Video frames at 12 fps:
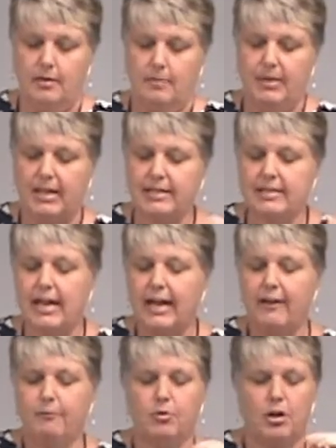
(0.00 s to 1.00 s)
because I
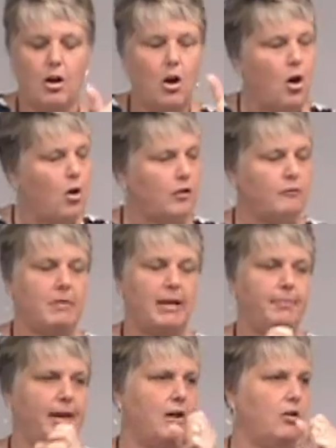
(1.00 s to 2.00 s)
have brought all of my
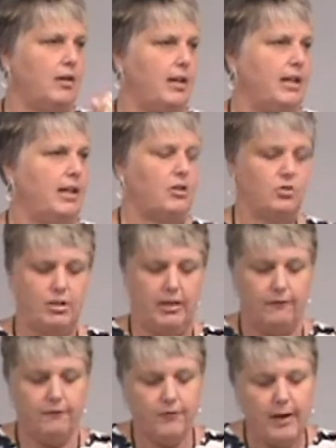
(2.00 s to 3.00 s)
power and
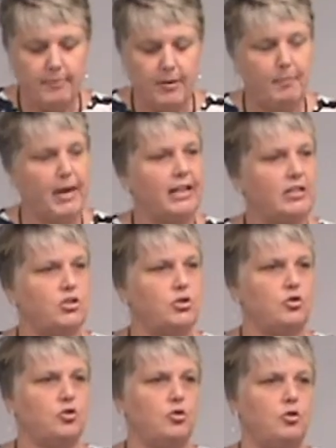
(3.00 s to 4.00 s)
energy from the past to
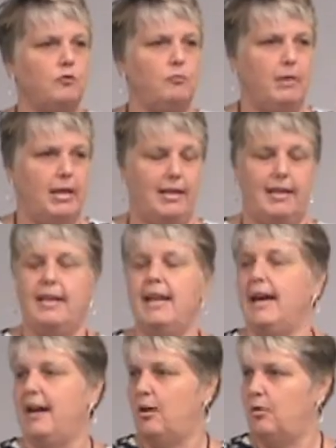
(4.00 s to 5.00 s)
serve me
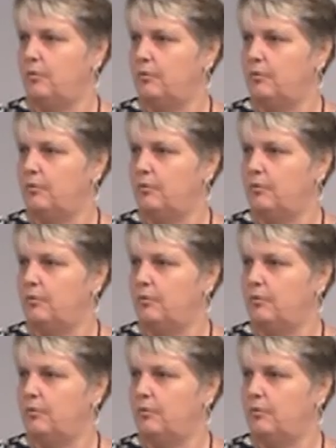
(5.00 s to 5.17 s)
now.